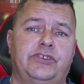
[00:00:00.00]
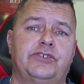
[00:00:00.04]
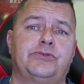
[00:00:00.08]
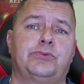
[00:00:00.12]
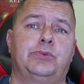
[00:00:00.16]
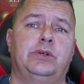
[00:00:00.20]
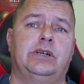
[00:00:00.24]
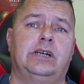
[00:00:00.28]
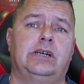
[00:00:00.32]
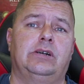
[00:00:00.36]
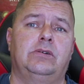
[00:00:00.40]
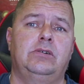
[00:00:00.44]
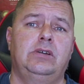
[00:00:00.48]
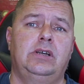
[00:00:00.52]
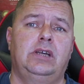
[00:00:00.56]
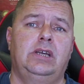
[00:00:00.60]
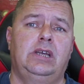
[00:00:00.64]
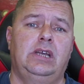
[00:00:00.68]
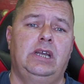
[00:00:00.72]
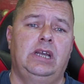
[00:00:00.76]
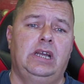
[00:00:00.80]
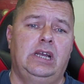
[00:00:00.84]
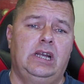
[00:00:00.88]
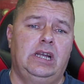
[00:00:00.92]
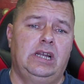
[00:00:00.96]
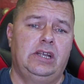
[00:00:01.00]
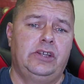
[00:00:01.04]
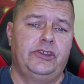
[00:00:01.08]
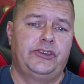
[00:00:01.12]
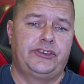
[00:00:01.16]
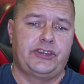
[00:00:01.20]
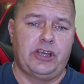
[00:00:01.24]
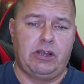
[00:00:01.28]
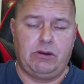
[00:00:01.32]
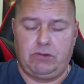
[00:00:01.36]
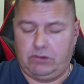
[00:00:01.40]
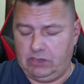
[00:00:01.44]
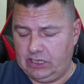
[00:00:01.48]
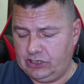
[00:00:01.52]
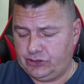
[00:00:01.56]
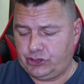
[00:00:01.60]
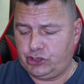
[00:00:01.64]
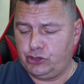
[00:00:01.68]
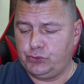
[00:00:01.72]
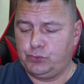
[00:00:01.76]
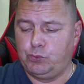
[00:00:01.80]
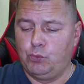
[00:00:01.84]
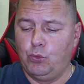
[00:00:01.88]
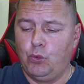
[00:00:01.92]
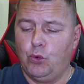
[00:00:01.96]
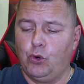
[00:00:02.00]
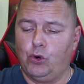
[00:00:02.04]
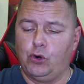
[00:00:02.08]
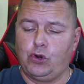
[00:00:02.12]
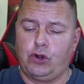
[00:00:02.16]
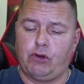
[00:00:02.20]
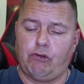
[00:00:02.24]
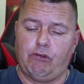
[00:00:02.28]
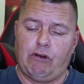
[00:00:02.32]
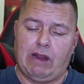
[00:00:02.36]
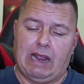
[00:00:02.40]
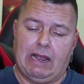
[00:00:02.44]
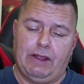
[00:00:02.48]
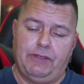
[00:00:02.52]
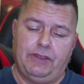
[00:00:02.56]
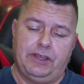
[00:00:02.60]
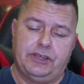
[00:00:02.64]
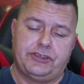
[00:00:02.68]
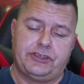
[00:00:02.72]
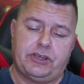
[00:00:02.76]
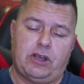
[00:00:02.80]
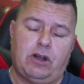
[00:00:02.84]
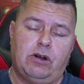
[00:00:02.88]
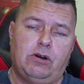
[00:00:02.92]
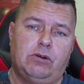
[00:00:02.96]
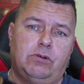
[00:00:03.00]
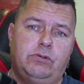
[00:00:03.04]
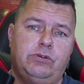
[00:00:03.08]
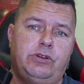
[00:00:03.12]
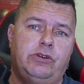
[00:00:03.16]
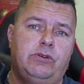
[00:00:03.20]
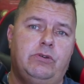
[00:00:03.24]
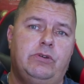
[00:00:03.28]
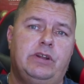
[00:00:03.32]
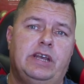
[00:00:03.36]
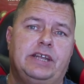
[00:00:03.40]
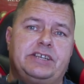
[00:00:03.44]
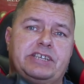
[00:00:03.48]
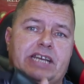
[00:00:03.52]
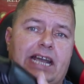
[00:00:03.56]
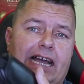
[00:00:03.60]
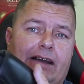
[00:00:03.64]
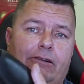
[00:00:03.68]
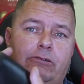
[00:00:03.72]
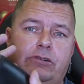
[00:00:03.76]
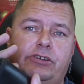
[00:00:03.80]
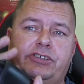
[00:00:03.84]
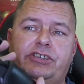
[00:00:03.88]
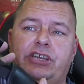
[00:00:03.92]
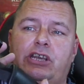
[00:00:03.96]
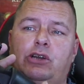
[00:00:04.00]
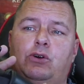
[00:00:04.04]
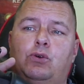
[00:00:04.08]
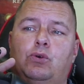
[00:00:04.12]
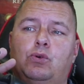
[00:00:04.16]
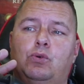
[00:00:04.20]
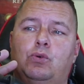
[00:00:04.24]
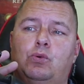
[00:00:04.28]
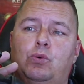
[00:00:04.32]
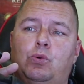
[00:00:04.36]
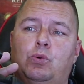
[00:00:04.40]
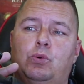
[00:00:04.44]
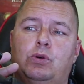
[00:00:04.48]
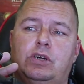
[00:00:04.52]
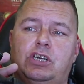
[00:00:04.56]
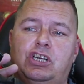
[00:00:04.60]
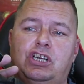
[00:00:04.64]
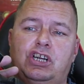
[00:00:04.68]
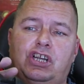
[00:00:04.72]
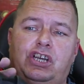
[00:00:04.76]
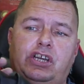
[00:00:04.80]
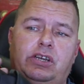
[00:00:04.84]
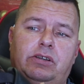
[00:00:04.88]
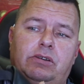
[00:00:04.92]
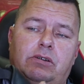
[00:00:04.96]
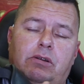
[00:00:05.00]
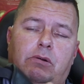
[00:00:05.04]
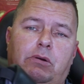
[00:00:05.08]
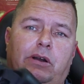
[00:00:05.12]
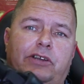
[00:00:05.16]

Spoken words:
as well. So let's just walk around this whole unit. How does it all work?